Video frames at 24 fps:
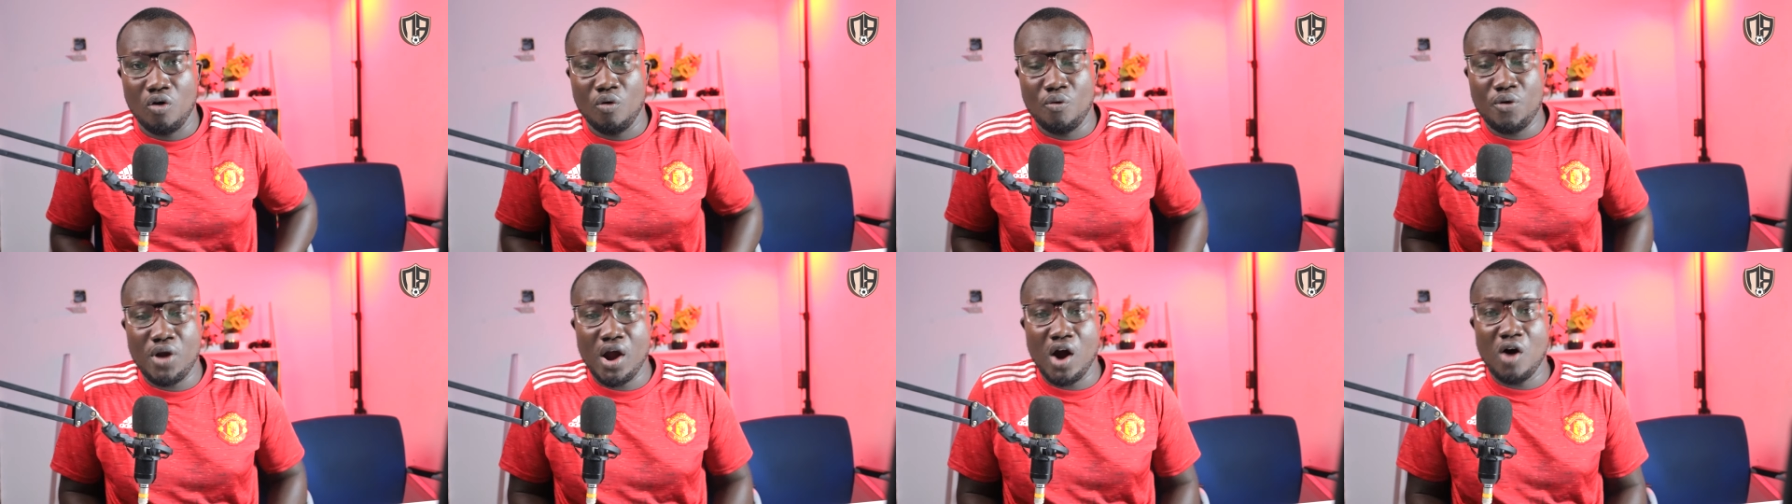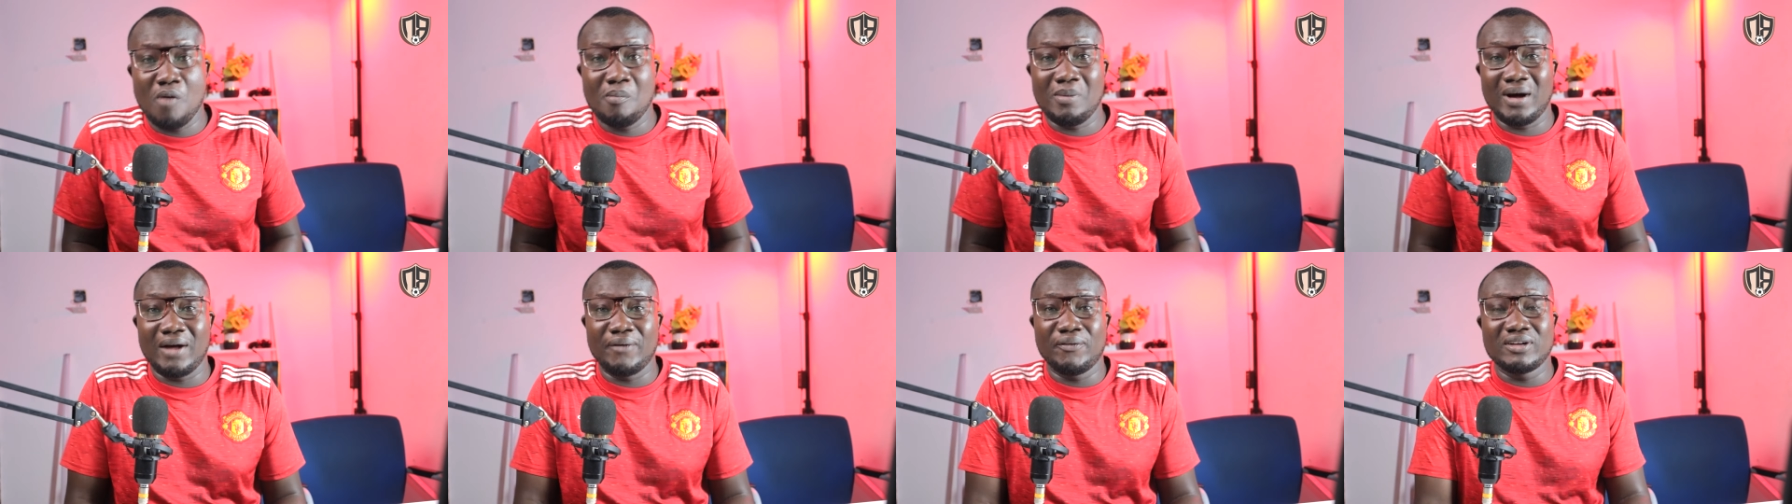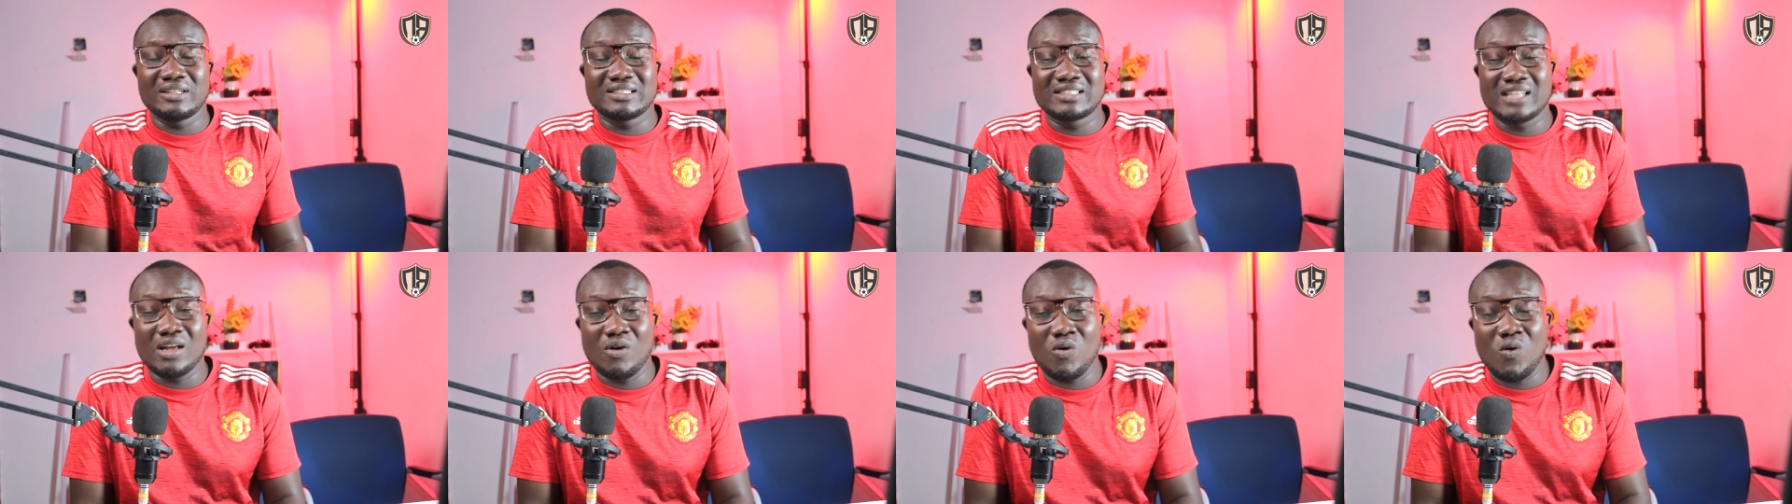Real
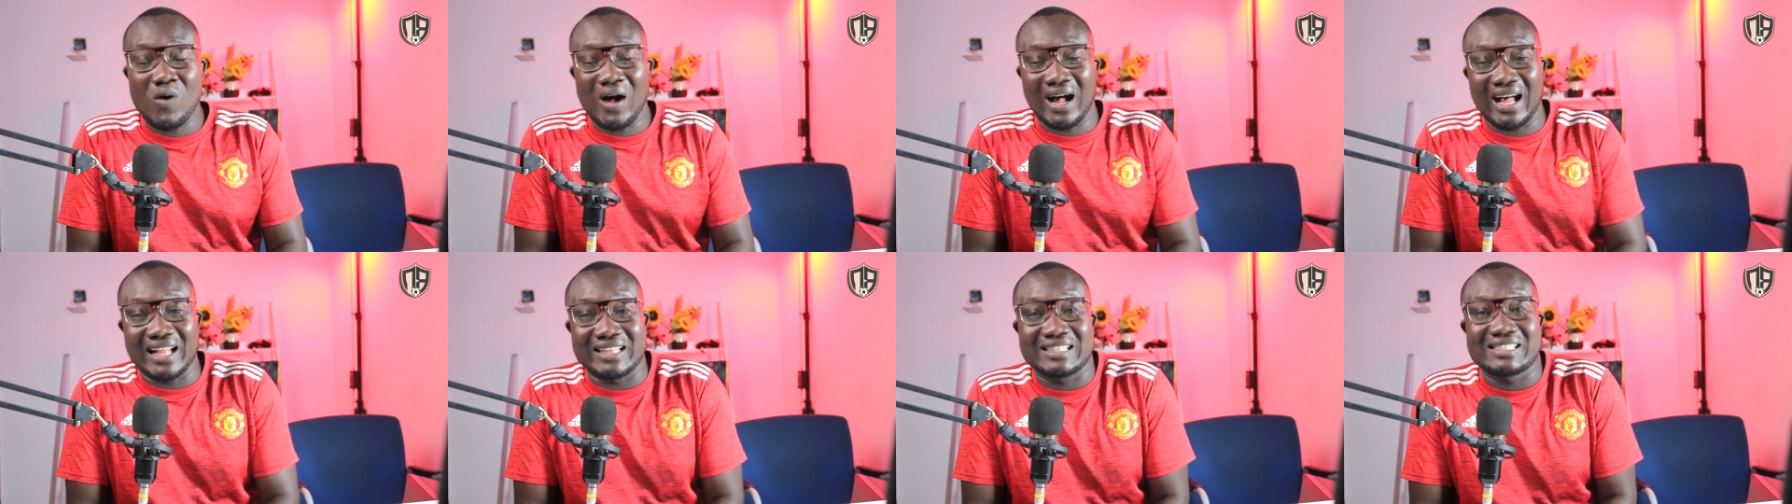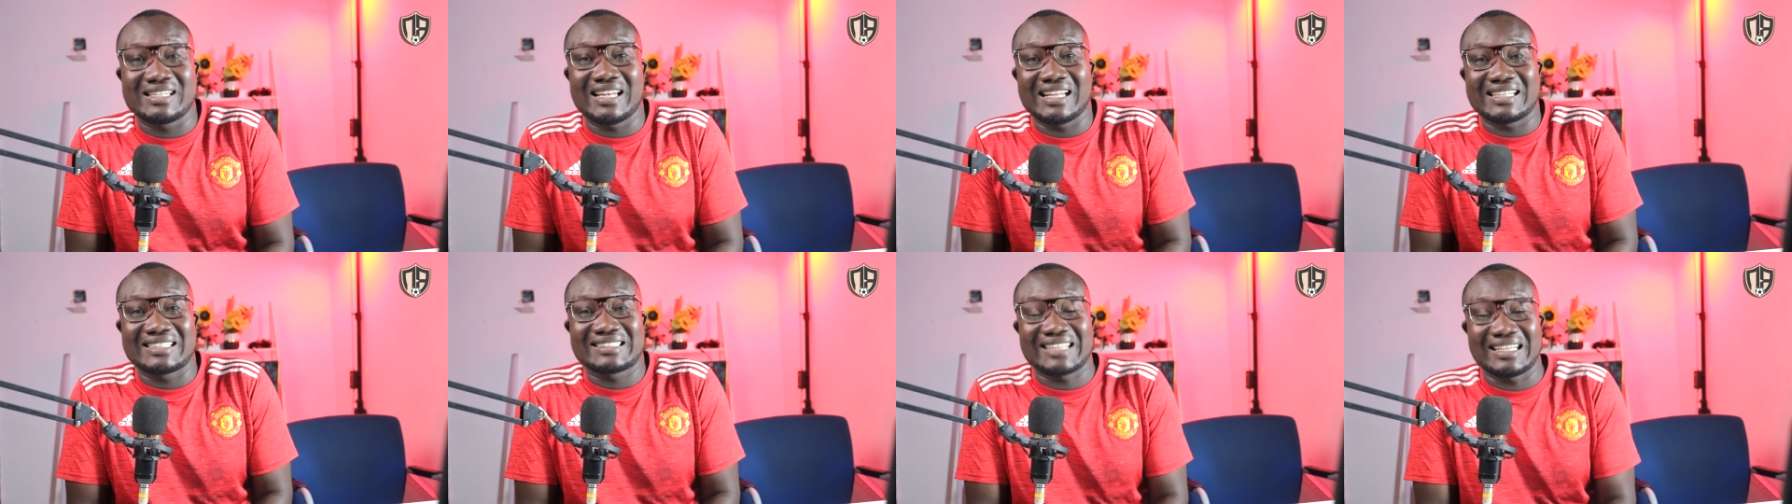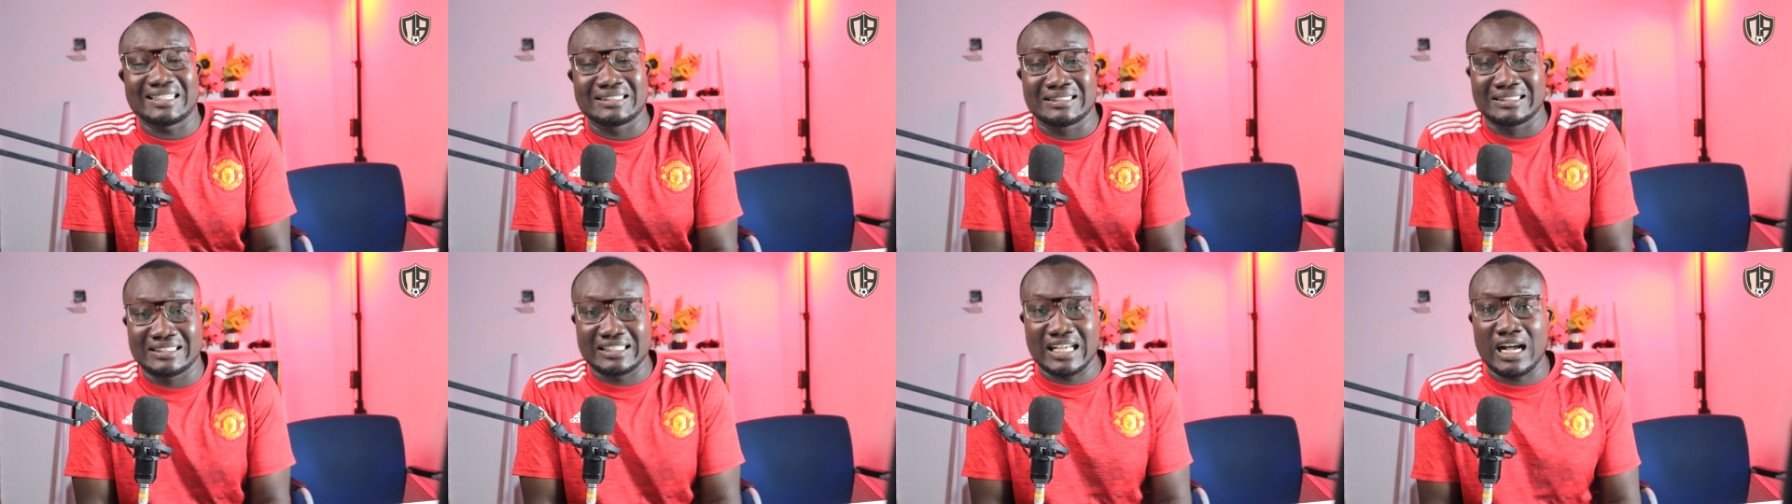Madrid zero at the
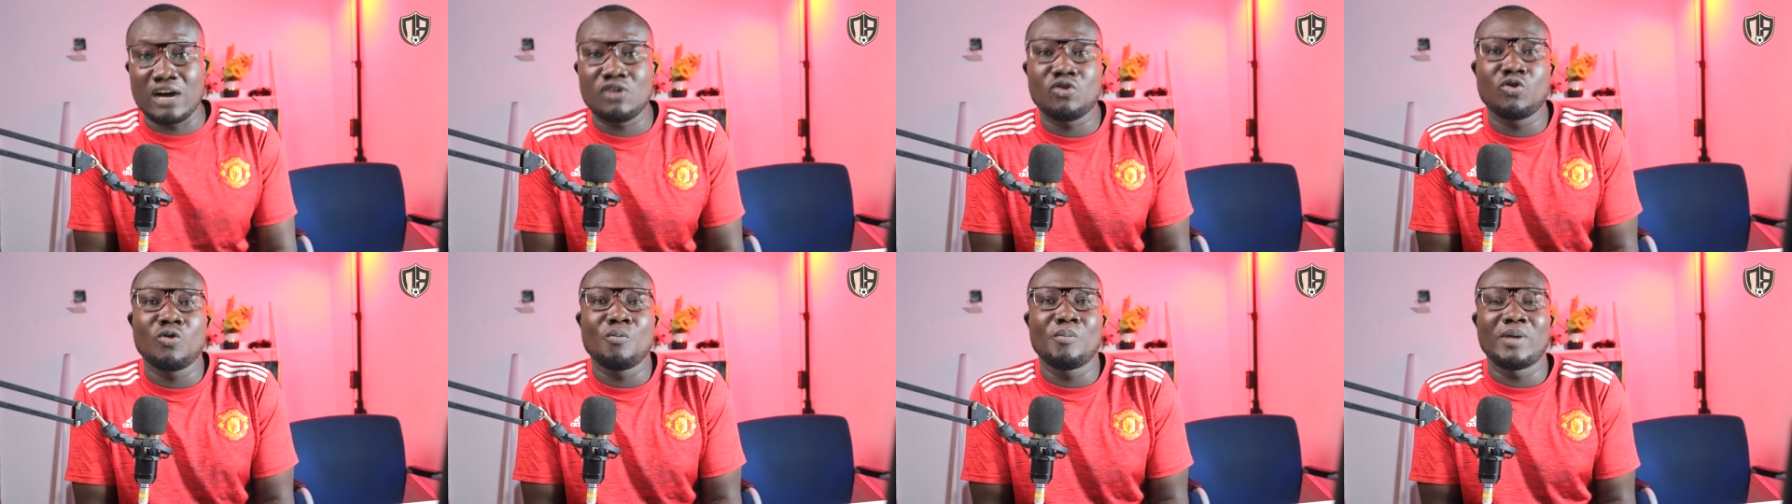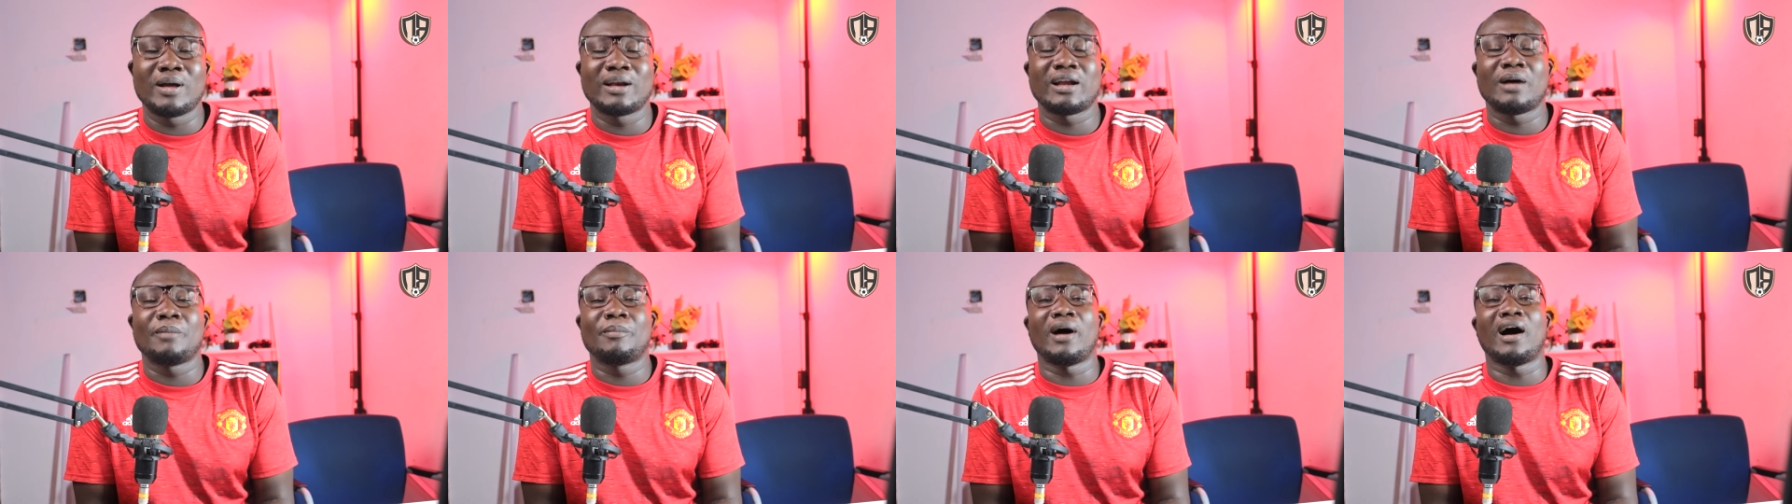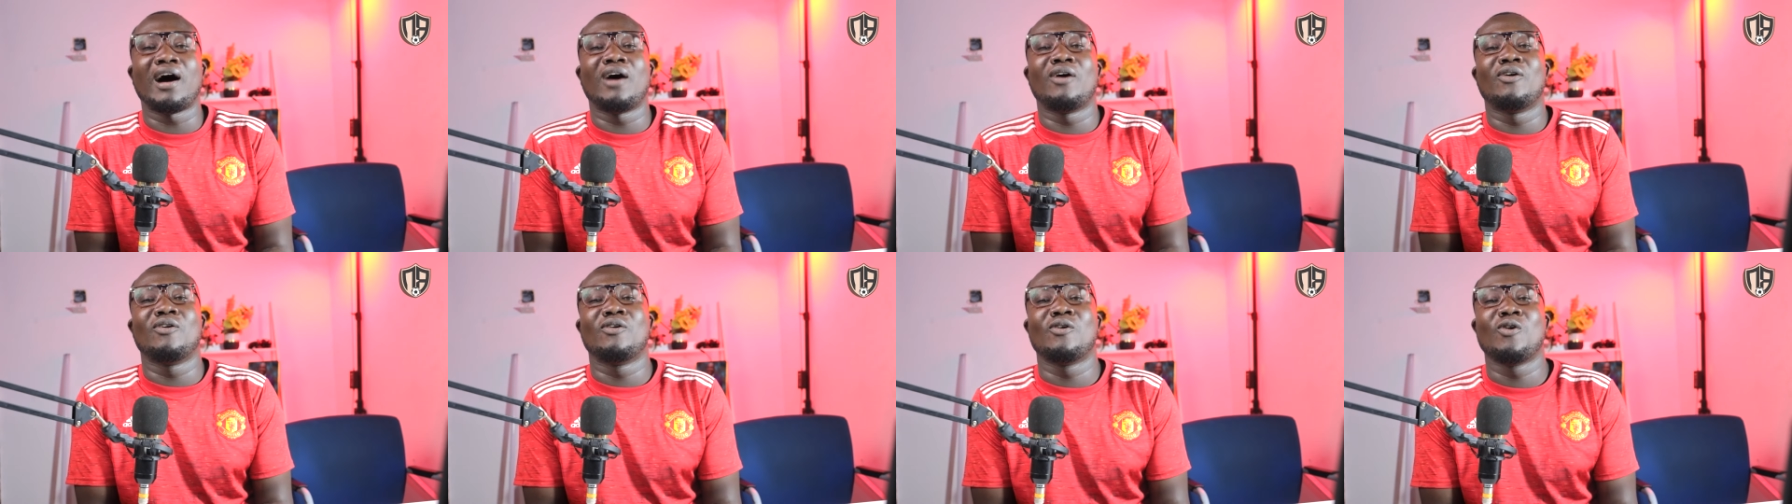Santiago
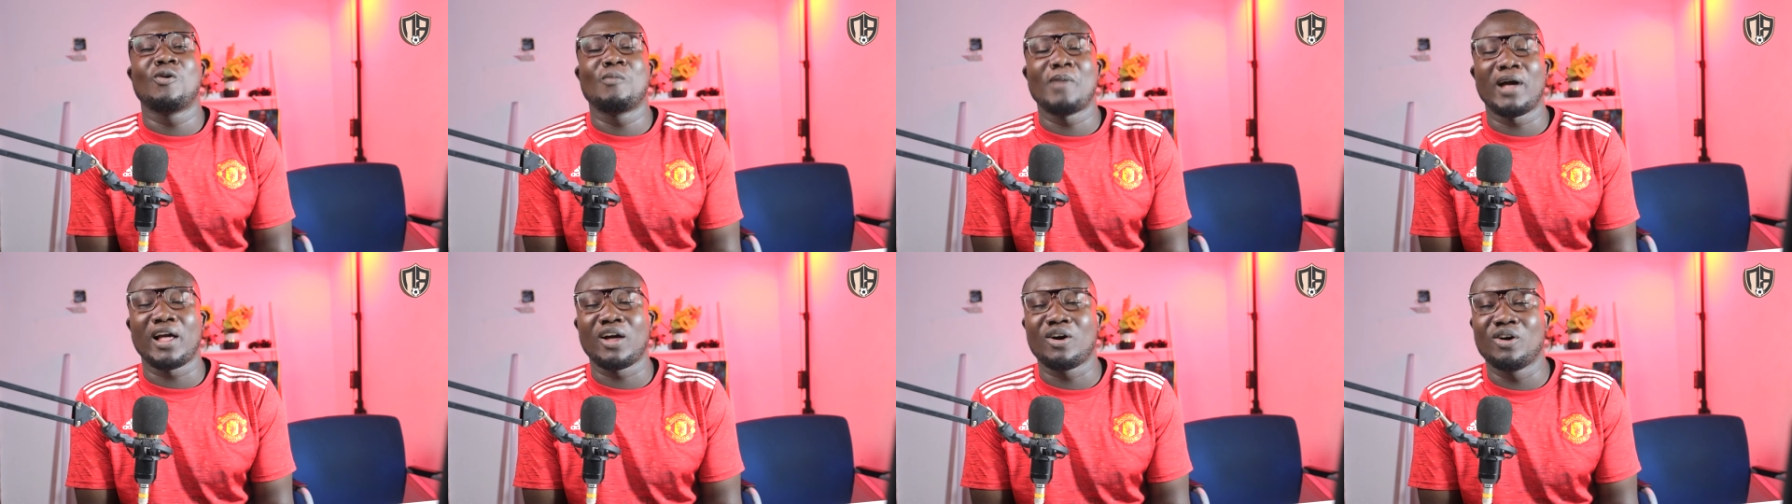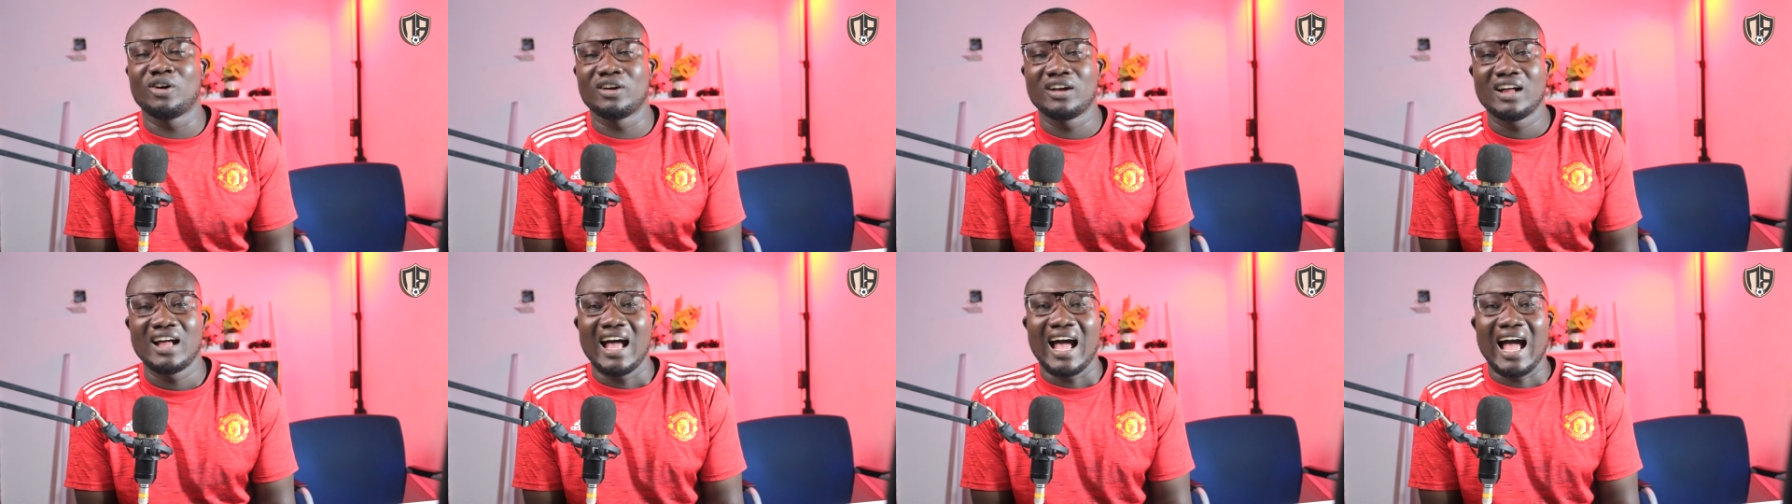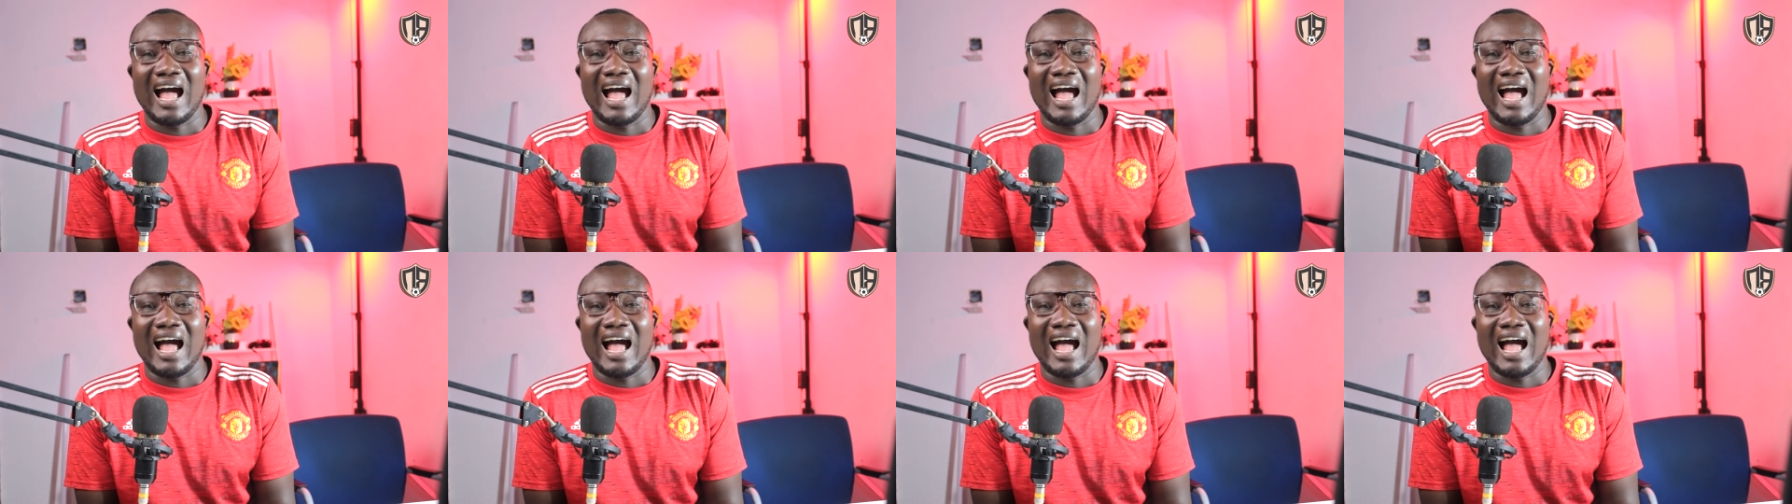Bernabéu. Oh my God,